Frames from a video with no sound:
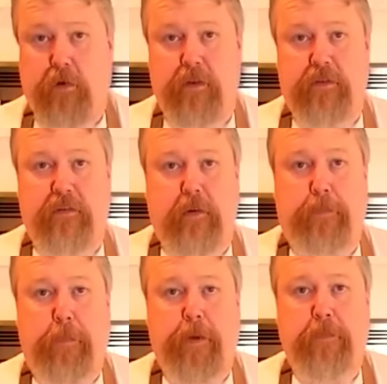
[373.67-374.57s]
So this is a
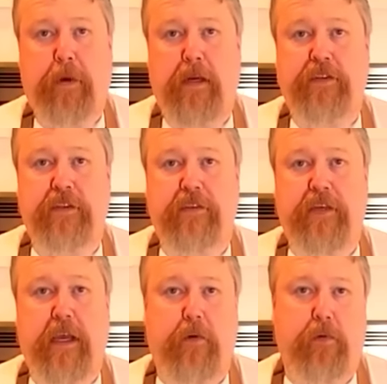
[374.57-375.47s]
pumpkin pie
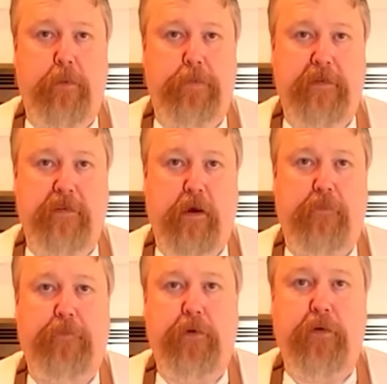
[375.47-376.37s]
cheesecake with a Biscoff
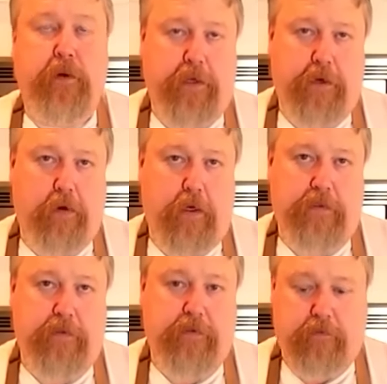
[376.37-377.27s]
cookie
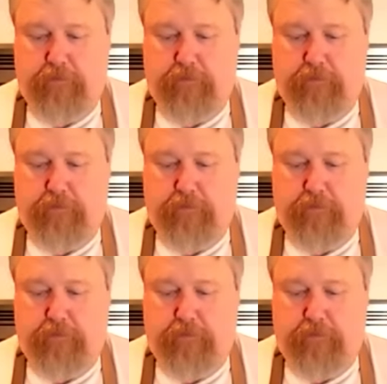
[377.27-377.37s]
crust.